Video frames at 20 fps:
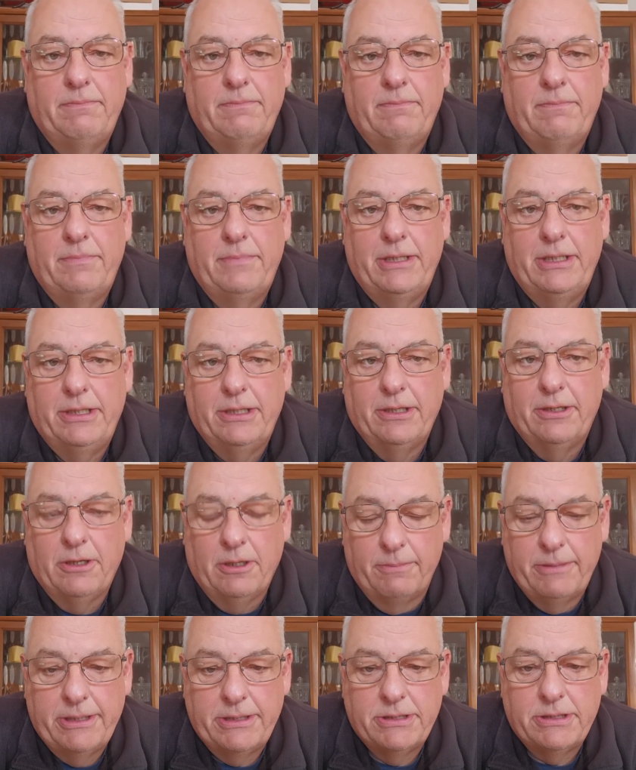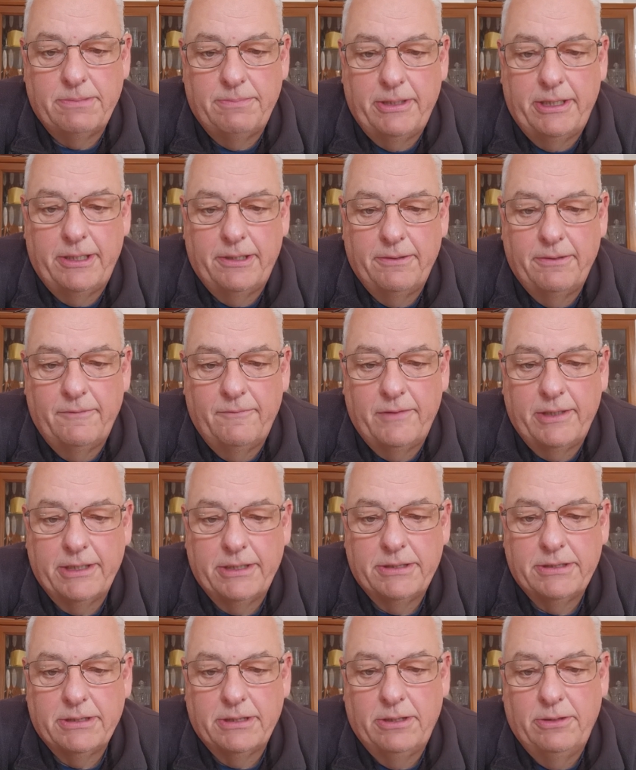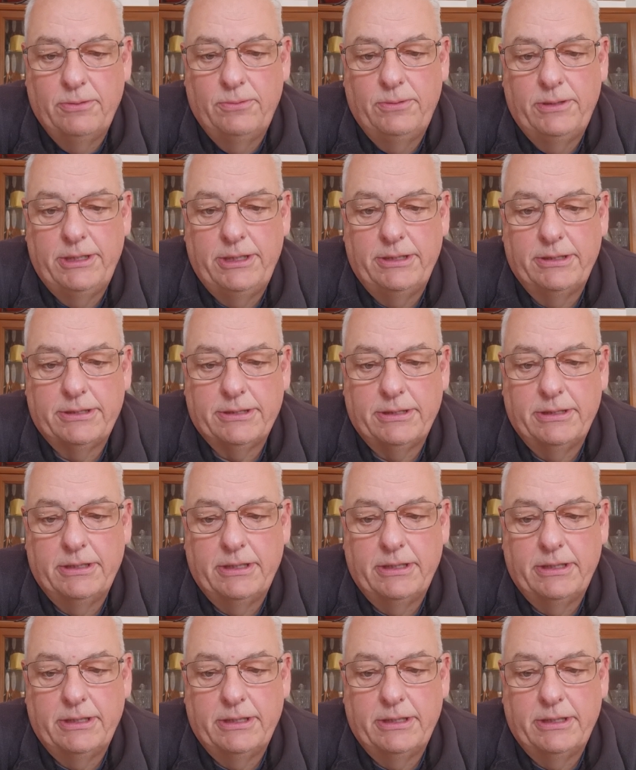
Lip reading: make a comment about the vector unit,